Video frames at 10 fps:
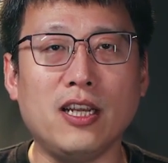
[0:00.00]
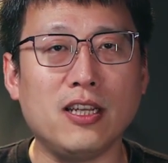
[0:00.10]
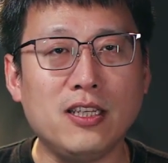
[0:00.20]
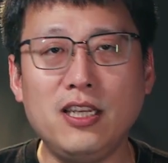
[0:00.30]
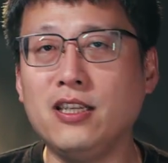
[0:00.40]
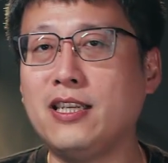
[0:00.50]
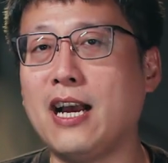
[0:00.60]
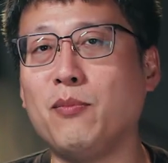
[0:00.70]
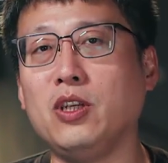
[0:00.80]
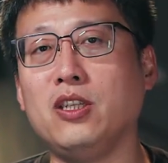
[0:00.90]
and
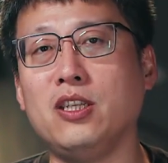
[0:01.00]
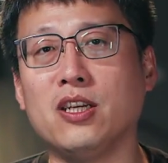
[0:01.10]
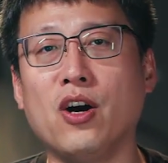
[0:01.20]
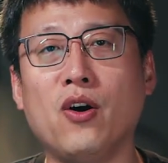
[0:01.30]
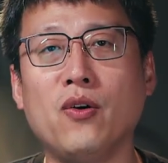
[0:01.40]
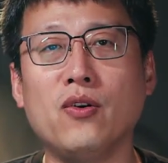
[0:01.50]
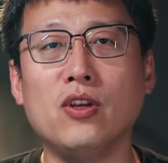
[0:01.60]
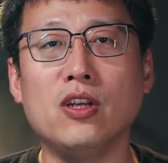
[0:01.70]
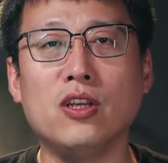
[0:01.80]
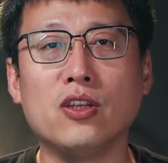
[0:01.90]
its
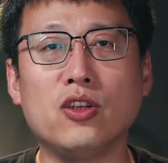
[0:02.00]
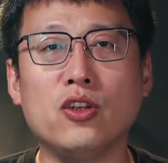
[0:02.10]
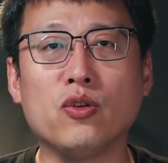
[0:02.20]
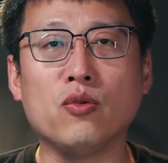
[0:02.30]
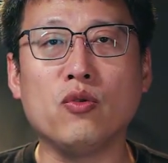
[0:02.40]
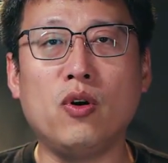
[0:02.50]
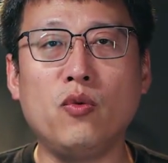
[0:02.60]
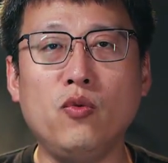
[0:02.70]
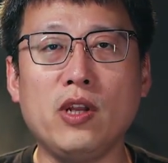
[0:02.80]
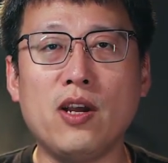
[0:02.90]
cost-effectiveness makes it the
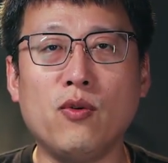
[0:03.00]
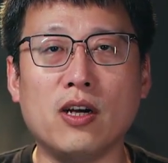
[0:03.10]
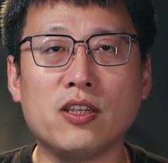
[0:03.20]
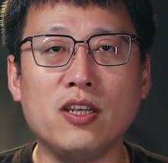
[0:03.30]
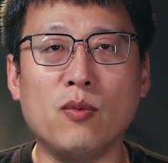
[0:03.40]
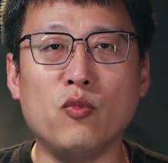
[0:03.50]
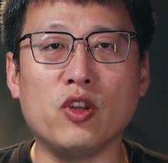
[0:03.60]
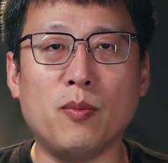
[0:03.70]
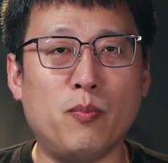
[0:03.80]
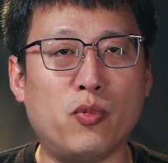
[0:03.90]
top choice for
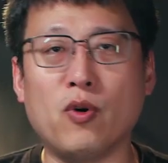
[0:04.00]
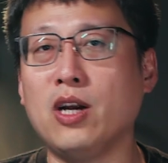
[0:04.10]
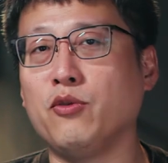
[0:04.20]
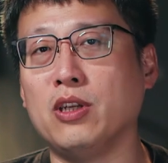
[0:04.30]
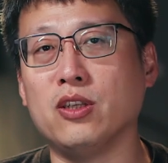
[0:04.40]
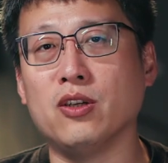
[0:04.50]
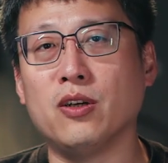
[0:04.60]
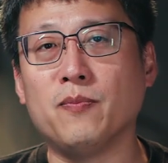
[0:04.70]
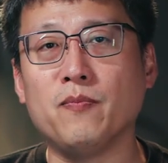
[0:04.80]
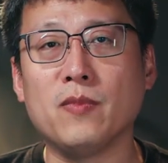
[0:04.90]
countless
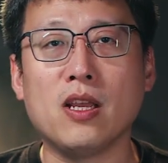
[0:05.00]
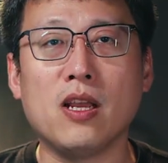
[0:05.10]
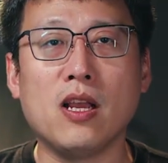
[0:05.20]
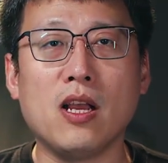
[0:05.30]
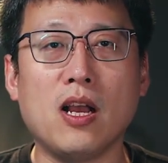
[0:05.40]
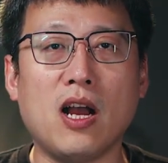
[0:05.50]
IoT projects.